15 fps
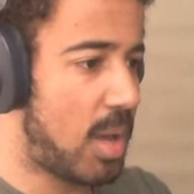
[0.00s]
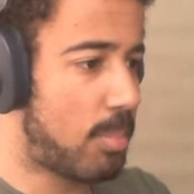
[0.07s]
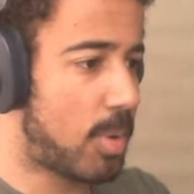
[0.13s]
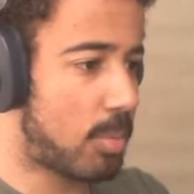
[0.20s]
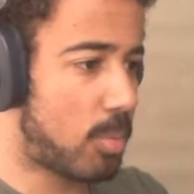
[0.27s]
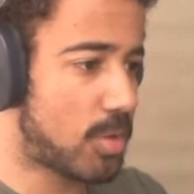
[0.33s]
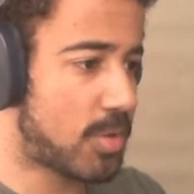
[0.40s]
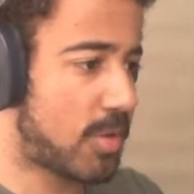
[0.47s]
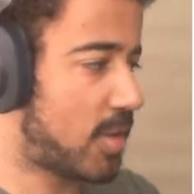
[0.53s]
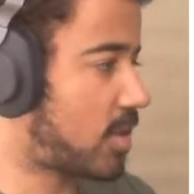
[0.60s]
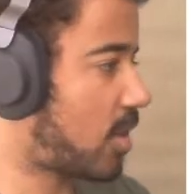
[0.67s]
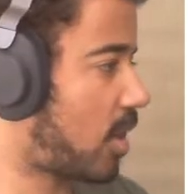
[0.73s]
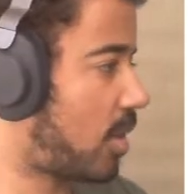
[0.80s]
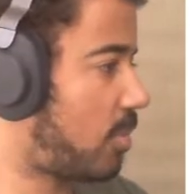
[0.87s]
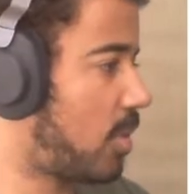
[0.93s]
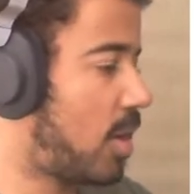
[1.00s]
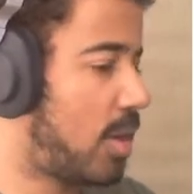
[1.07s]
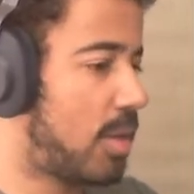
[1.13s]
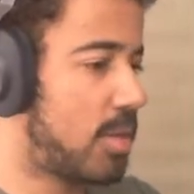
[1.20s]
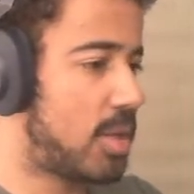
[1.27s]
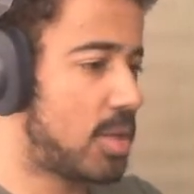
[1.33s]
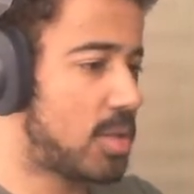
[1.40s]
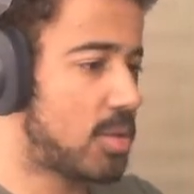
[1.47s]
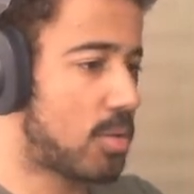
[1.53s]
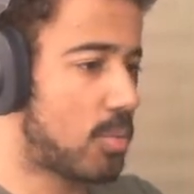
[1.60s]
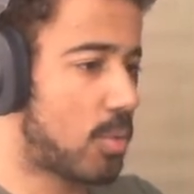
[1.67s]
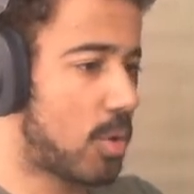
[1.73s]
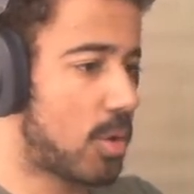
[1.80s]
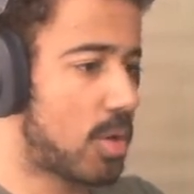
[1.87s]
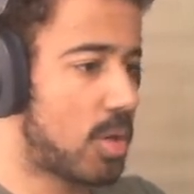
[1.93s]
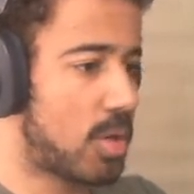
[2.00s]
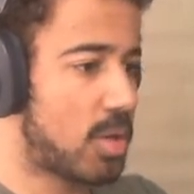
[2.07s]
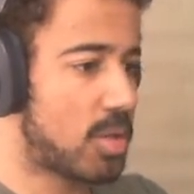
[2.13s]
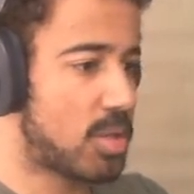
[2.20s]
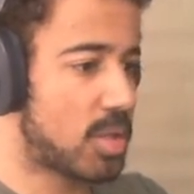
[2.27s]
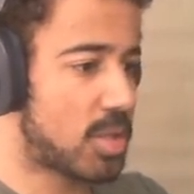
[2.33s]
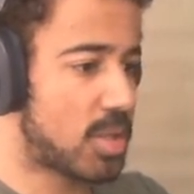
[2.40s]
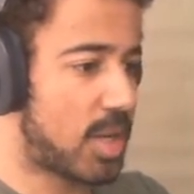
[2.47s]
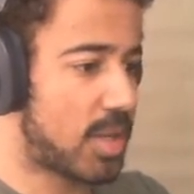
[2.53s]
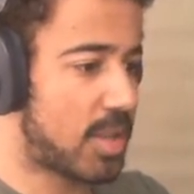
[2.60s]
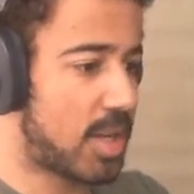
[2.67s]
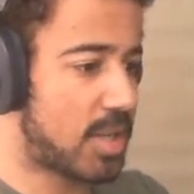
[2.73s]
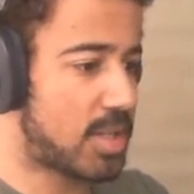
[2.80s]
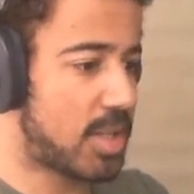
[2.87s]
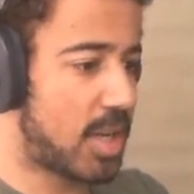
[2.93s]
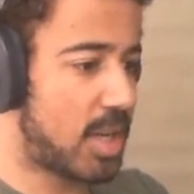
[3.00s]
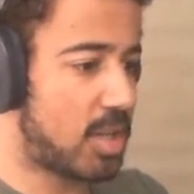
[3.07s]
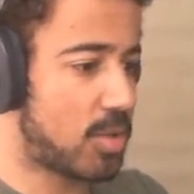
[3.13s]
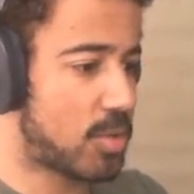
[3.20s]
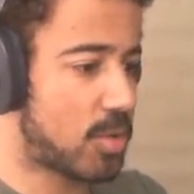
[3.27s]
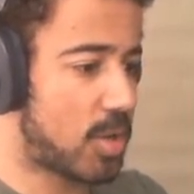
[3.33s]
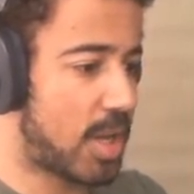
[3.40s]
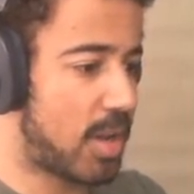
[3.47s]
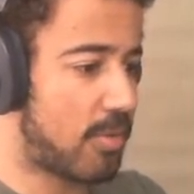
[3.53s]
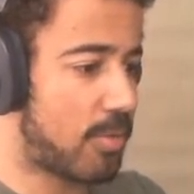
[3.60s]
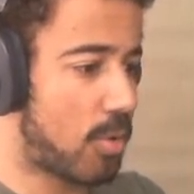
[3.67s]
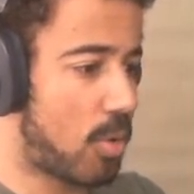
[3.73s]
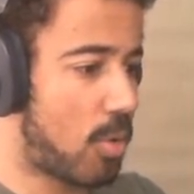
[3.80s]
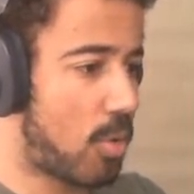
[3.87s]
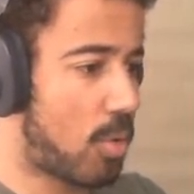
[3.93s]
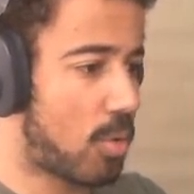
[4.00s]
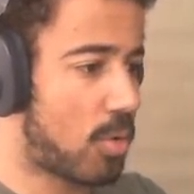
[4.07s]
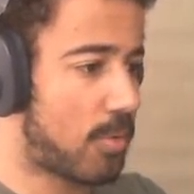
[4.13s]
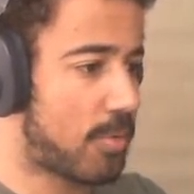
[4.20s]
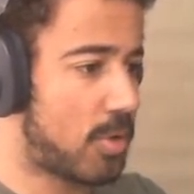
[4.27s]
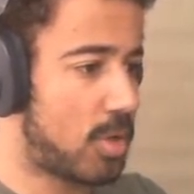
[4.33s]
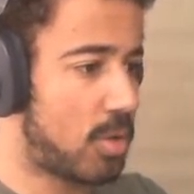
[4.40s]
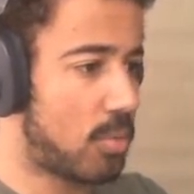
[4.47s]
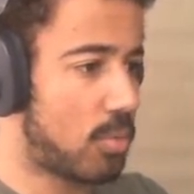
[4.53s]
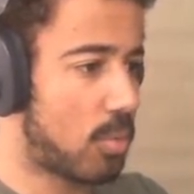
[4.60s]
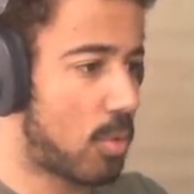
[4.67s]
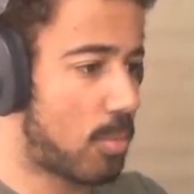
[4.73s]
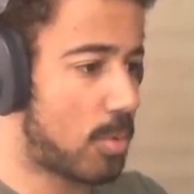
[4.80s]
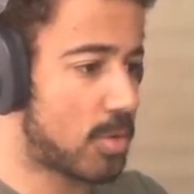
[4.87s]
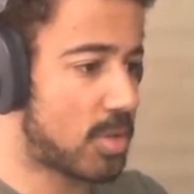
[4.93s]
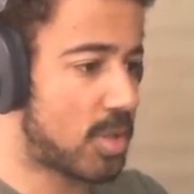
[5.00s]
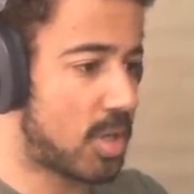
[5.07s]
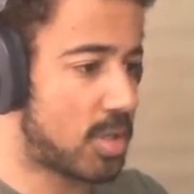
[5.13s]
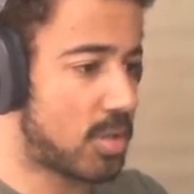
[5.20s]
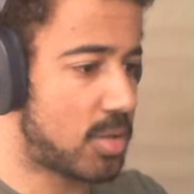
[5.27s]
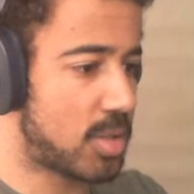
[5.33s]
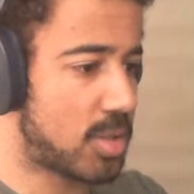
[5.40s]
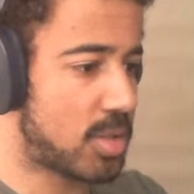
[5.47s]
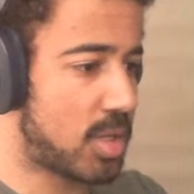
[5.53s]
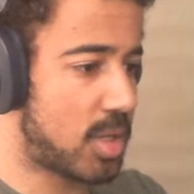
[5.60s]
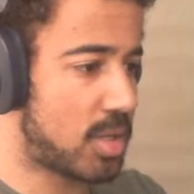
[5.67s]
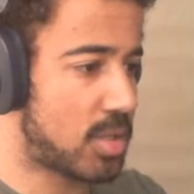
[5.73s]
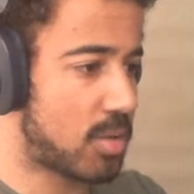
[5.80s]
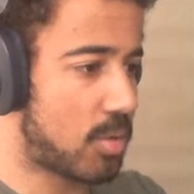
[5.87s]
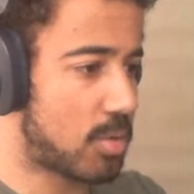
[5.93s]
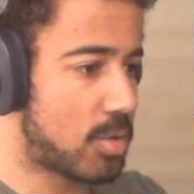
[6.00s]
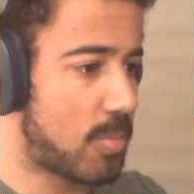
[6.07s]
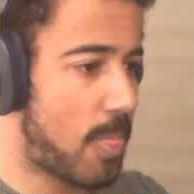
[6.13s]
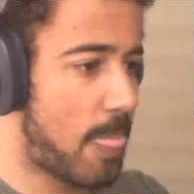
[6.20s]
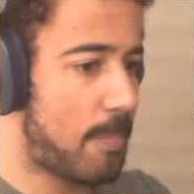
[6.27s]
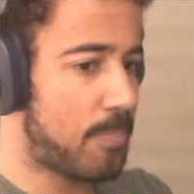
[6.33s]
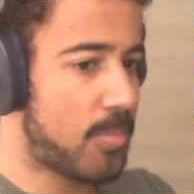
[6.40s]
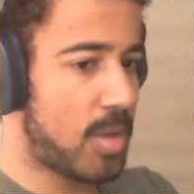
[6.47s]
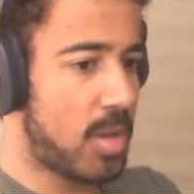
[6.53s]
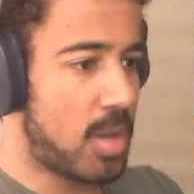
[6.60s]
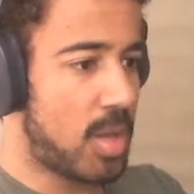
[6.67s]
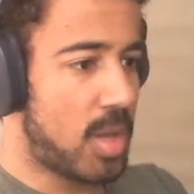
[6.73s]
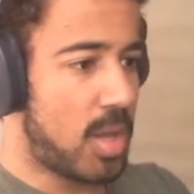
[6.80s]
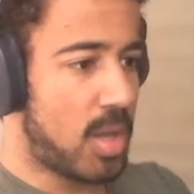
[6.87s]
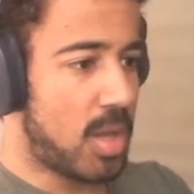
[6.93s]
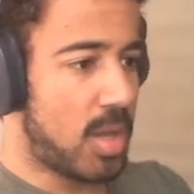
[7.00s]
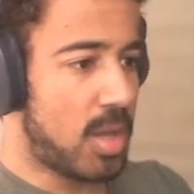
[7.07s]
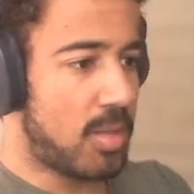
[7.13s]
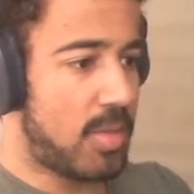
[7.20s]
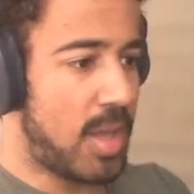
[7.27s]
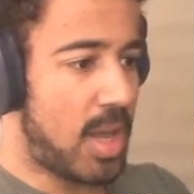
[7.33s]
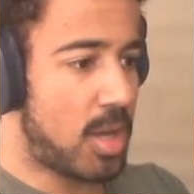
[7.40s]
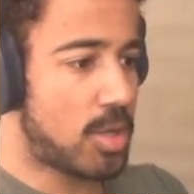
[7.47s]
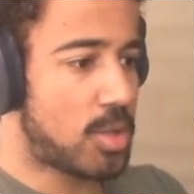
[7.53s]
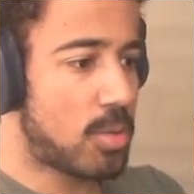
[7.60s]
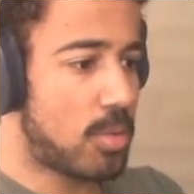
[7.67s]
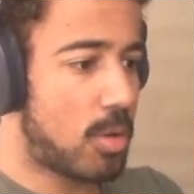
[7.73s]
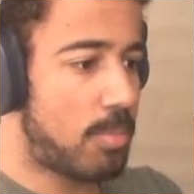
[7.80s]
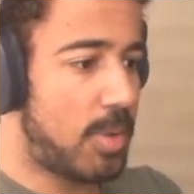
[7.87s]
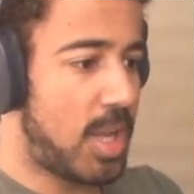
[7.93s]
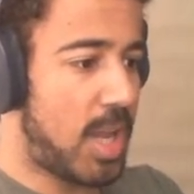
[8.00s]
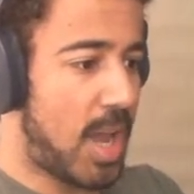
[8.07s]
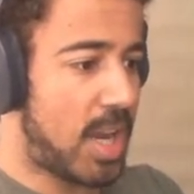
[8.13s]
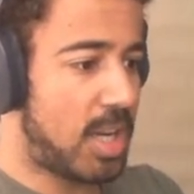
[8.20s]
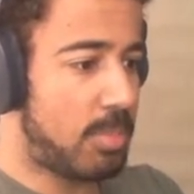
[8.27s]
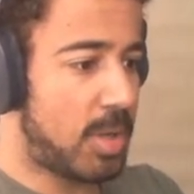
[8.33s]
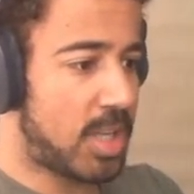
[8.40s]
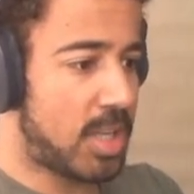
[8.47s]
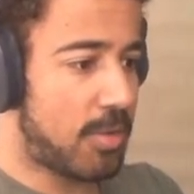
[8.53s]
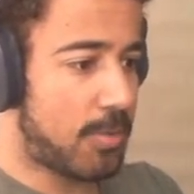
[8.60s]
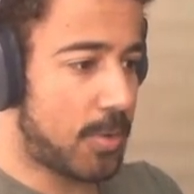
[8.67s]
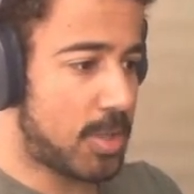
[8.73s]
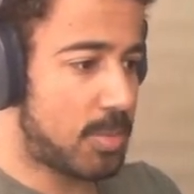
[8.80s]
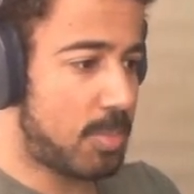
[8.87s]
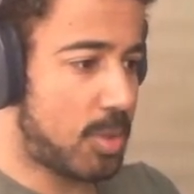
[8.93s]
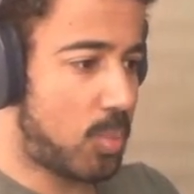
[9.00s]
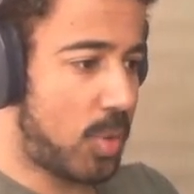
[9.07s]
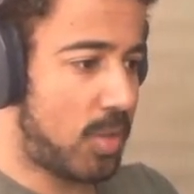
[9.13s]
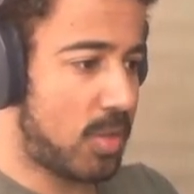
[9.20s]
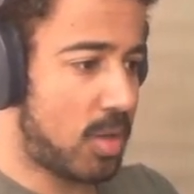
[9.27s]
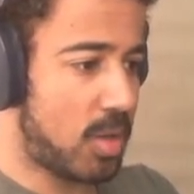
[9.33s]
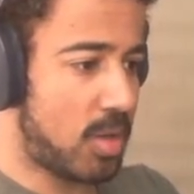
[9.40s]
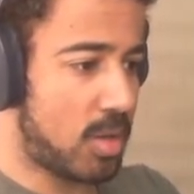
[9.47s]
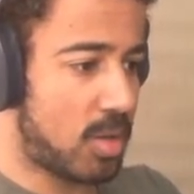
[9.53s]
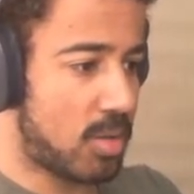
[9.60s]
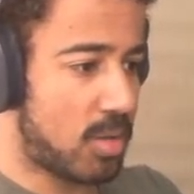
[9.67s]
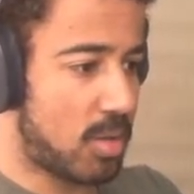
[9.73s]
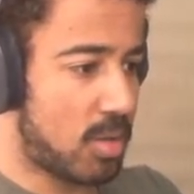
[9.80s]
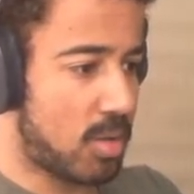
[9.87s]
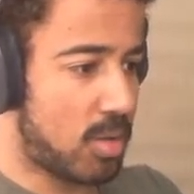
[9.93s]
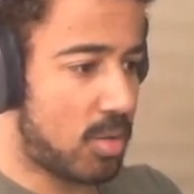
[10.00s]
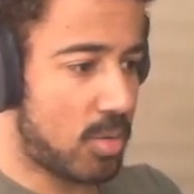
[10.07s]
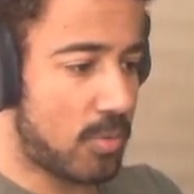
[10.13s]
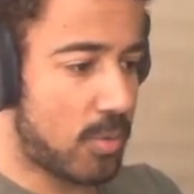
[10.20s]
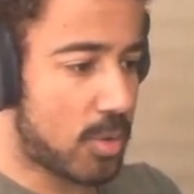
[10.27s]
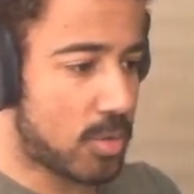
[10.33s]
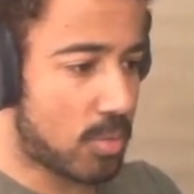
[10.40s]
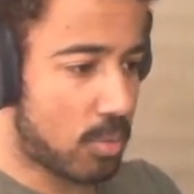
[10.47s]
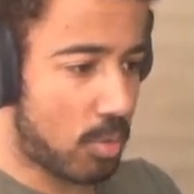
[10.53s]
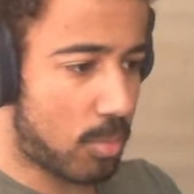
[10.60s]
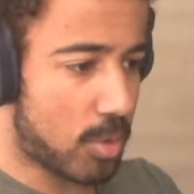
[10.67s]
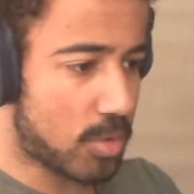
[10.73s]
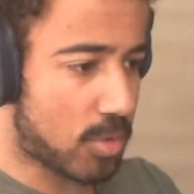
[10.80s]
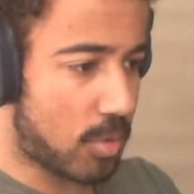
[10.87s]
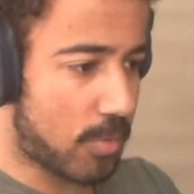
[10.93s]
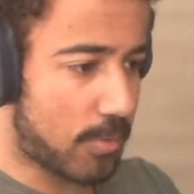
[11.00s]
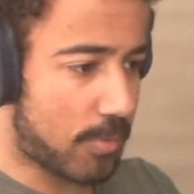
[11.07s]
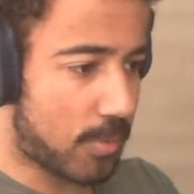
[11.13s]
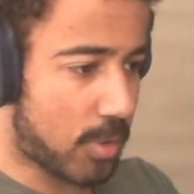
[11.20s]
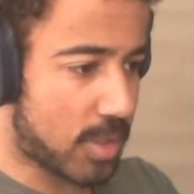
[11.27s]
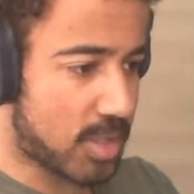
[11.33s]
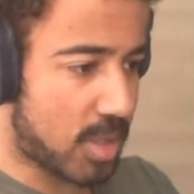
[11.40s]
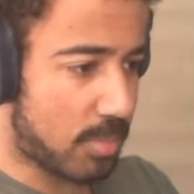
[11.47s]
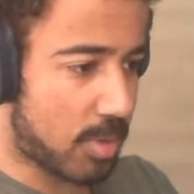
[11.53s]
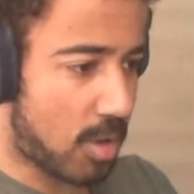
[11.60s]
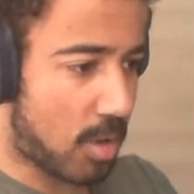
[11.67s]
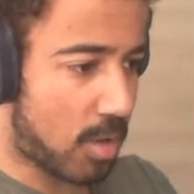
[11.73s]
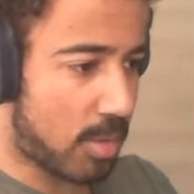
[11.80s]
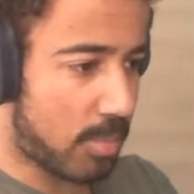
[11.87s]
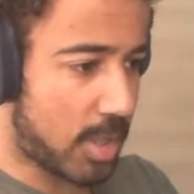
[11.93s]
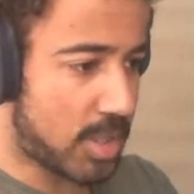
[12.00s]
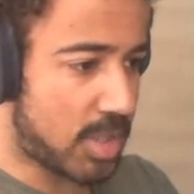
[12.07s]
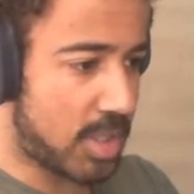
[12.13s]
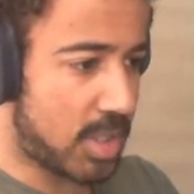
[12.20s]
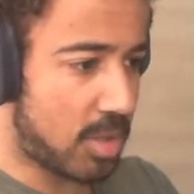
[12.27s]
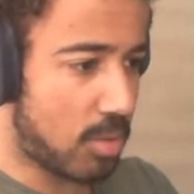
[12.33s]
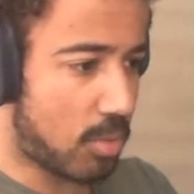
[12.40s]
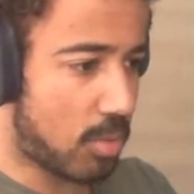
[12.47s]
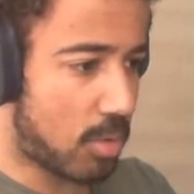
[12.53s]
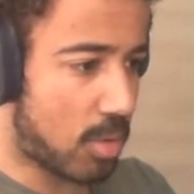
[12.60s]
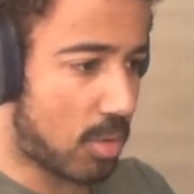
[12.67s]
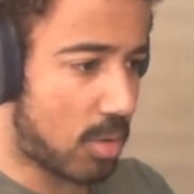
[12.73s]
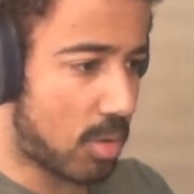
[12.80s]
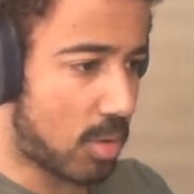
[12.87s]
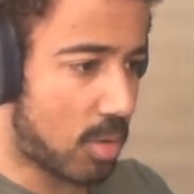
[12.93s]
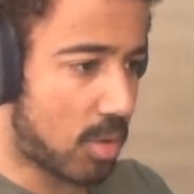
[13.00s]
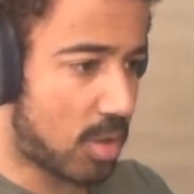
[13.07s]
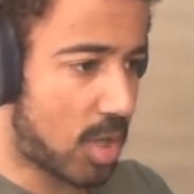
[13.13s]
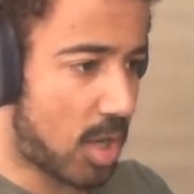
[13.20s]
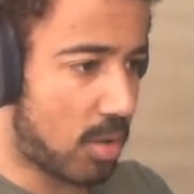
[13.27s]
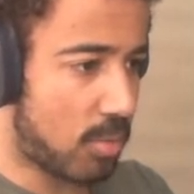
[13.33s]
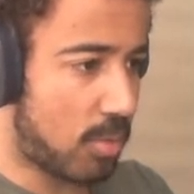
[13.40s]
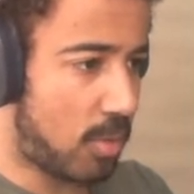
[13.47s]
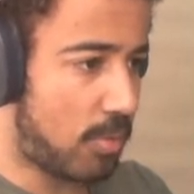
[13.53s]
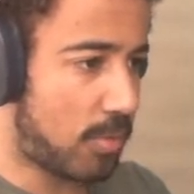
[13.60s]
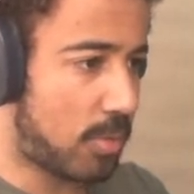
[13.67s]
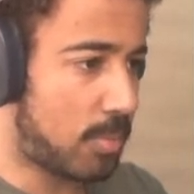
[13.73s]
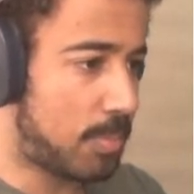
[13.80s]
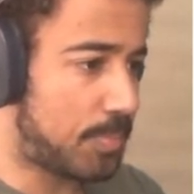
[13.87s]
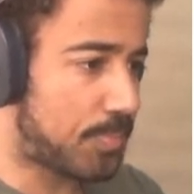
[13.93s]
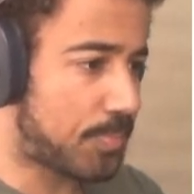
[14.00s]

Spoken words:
But most of the time this should work just like that, and you should have all of the new robots that you just installed. There should not be any big difference between the universal robots of, for example, RMIT or KU Leuven.